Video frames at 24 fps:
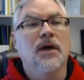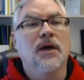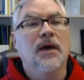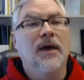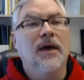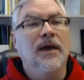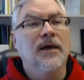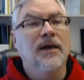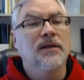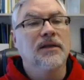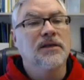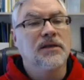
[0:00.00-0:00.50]

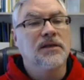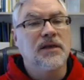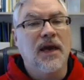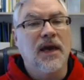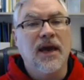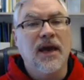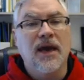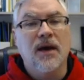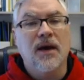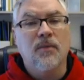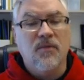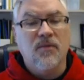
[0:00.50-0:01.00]
In
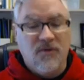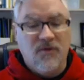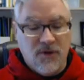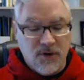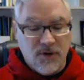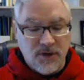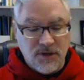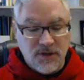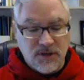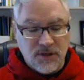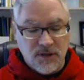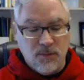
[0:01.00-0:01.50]
SAM,
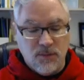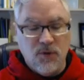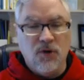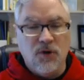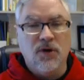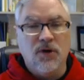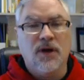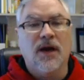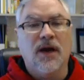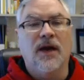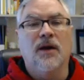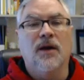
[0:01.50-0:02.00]
very
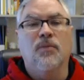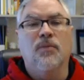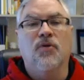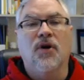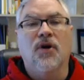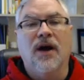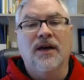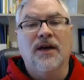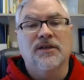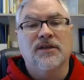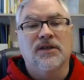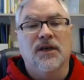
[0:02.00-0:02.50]
similar kind of
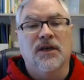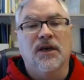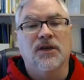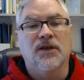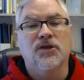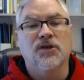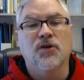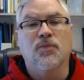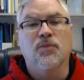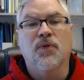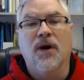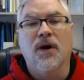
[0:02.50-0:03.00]

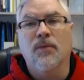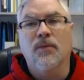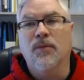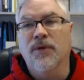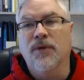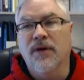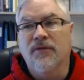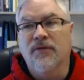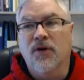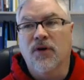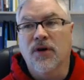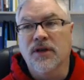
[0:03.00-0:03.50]
process. You
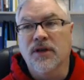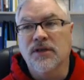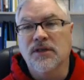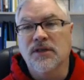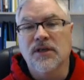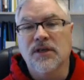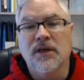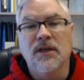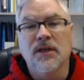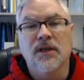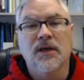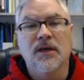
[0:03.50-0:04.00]
probably have already
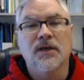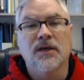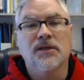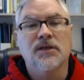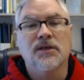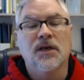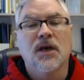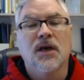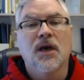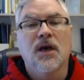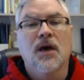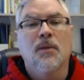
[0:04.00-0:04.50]
seen
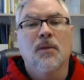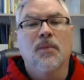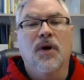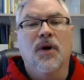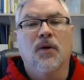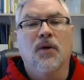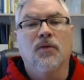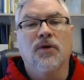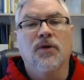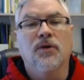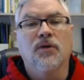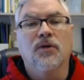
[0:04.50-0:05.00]
this,
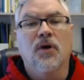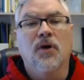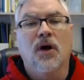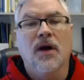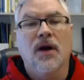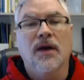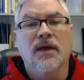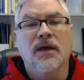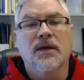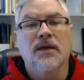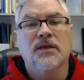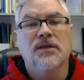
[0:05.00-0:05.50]
but when you
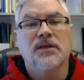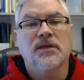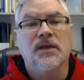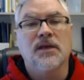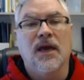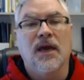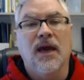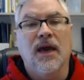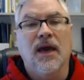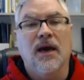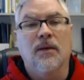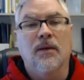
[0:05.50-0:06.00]
log into
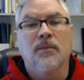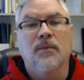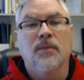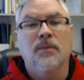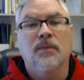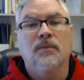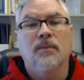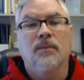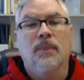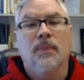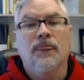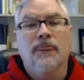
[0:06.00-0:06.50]
SAM,
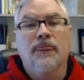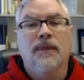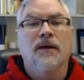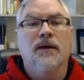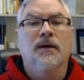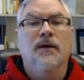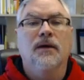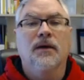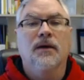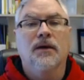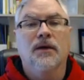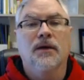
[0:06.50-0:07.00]

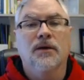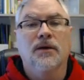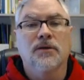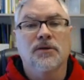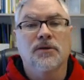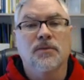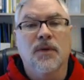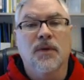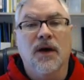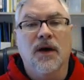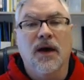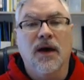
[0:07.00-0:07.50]

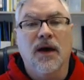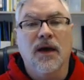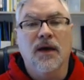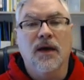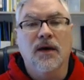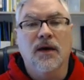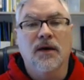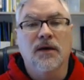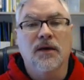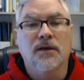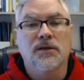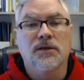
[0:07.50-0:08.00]
here's
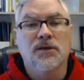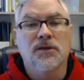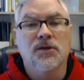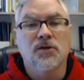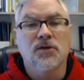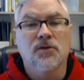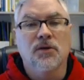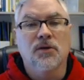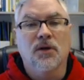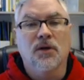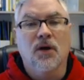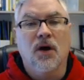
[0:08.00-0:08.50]
my
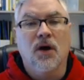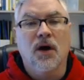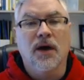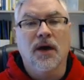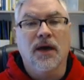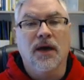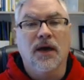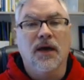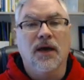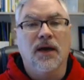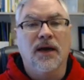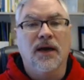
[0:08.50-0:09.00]
student
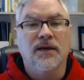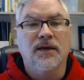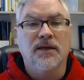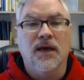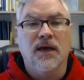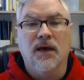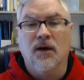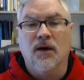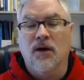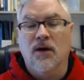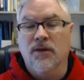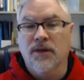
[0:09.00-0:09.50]
login. I
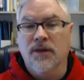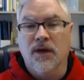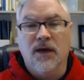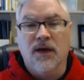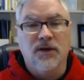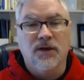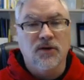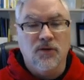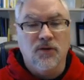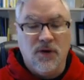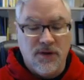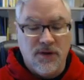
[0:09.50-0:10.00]
do all